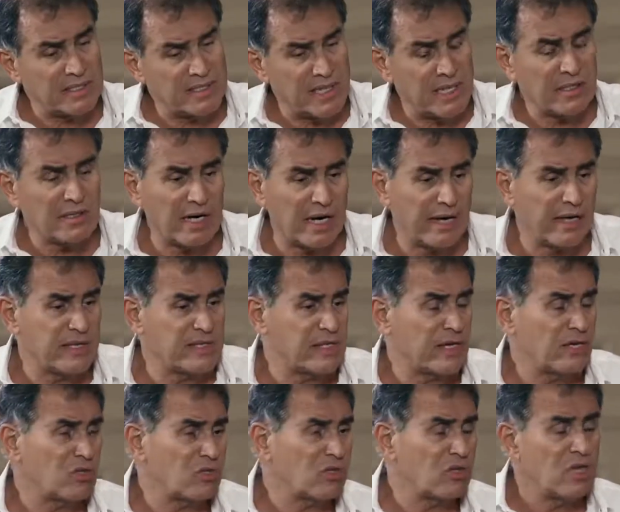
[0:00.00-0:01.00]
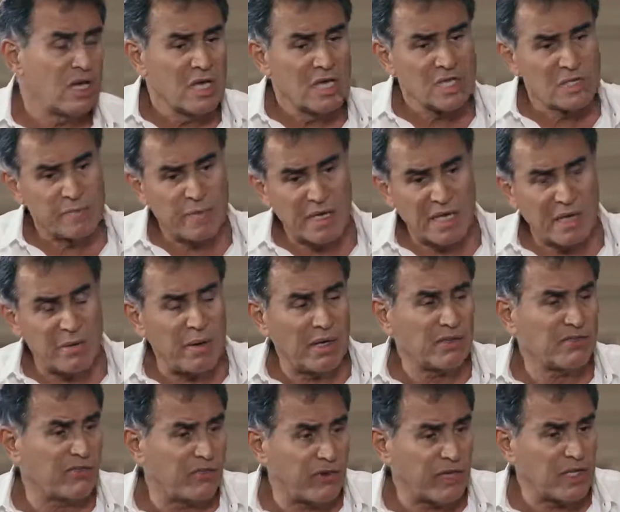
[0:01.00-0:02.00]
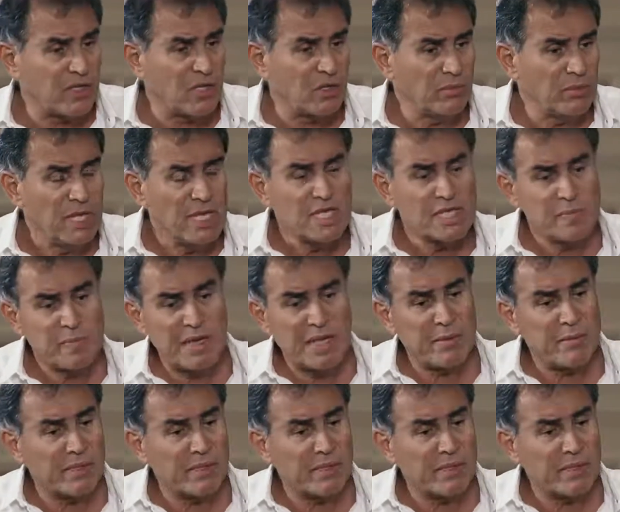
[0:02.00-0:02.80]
decentralization, speaking about freedom, speaking